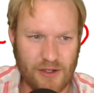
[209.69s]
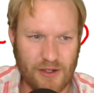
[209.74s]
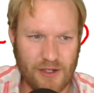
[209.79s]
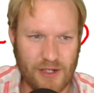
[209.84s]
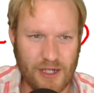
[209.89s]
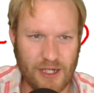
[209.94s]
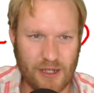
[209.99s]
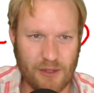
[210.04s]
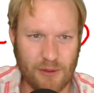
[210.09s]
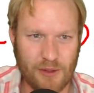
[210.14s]

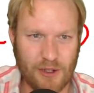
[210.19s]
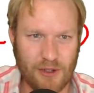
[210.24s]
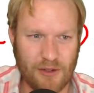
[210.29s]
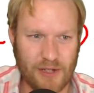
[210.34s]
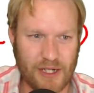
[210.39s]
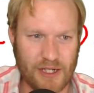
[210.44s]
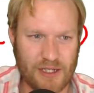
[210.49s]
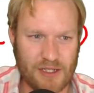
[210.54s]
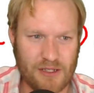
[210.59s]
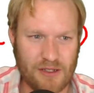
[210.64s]
and I'm going to
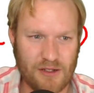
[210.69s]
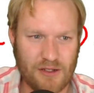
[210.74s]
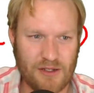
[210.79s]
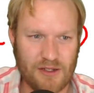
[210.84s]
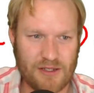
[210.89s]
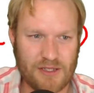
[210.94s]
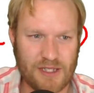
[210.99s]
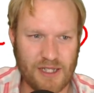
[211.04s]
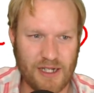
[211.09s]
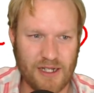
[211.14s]
write
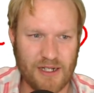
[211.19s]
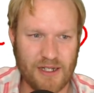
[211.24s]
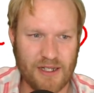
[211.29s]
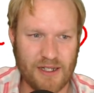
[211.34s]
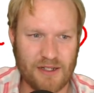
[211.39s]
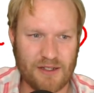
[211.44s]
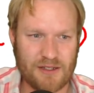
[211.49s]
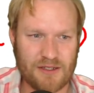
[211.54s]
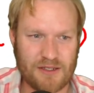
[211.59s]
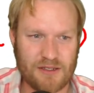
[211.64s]
sine
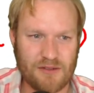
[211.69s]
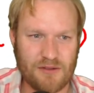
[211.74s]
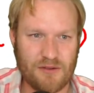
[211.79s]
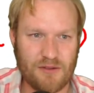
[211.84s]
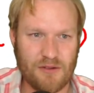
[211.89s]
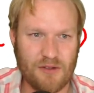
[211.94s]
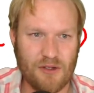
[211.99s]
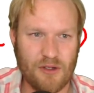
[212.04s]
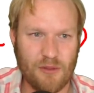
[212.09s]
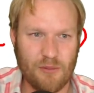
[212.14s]
x
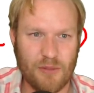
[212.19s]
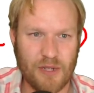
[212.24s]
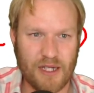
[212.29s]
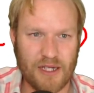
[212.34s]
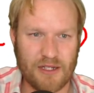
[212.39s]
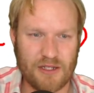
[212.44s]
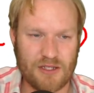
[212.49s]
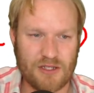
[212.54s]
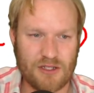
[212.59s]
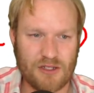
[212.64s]

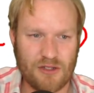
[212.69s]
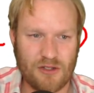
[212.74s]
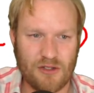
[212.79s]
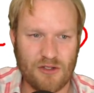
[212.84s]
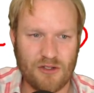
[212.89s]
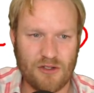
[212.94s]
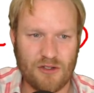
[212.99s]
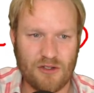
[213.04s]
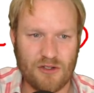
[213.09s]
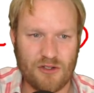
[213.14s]
plus
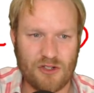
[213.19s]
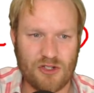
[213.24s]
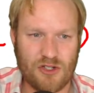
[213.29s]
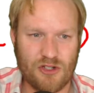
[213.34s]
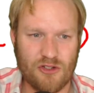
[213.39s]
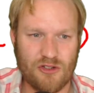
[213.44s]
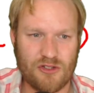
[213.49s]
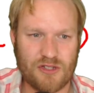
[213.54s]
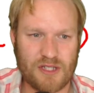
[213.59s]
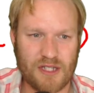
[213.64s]

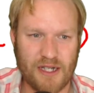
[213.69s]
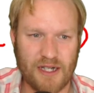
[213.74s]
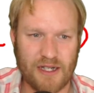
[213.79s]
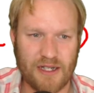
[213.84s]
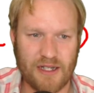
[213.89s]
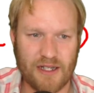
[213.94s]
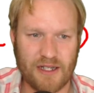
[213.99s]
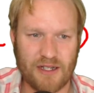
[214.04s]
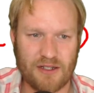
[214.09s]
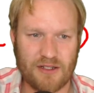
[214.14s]
2 sine
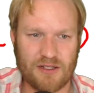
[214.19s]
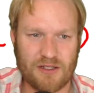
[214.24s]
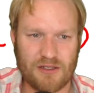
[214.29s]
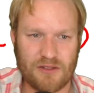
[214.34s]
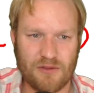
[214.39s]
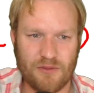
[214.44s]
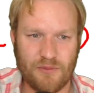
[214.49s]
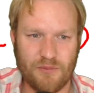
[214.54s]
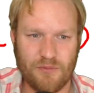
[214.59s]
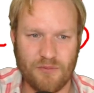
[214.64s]
x
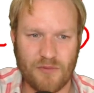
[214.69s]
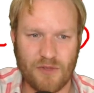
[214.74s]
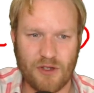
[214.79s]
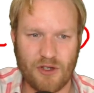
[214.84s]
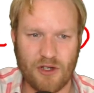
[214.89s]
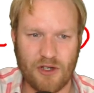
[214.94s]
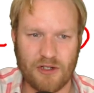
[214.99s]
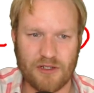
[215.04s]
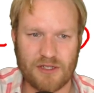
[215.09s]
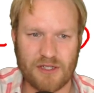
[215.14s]

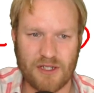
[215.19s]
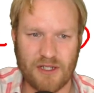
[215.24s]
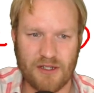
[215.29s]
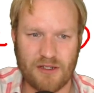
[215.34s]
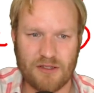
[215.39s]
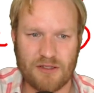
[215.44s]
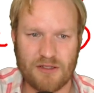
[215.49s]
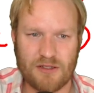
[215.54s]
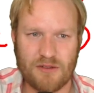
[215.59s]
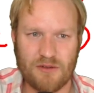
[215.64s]
cos
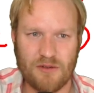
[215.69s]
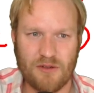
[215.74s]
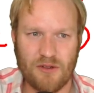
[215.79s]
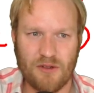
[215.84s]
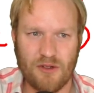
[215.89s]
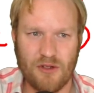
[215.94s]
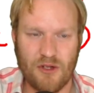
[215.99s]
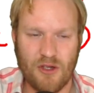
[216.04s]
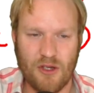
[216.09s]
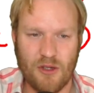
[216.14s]
x
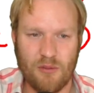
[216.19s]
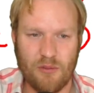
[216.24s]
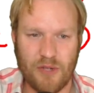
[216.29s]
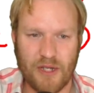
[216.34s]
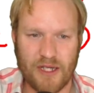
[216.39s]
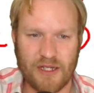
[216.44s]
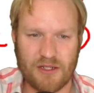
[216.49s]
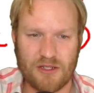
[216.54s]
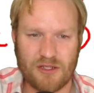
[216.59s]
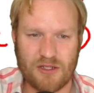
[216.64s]

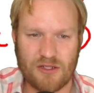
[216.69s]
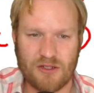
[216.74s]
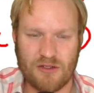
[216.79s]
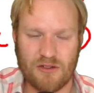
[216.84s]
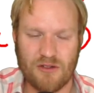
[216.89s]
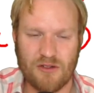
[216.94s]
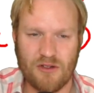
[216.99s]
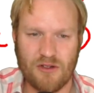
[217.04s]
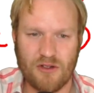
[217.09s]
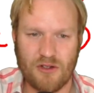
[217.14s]
plus
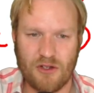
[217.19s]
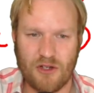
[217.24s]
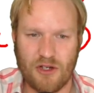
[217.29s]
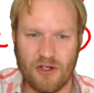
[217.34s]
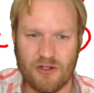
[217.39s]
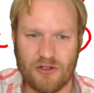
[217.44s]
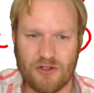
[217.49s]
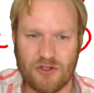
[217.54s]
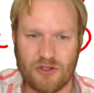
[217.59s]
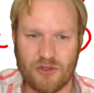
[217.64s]

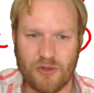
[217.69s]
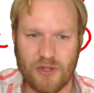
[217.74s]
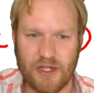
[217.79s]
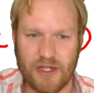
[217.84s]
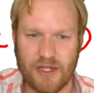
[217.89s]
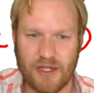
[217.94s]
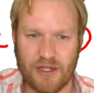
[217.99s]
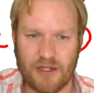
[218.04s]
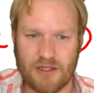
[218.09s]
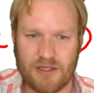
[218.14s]
cos squared
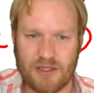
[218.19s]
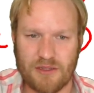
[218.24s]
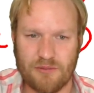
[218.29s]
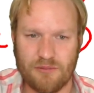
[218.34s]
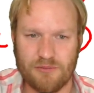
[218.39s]
x.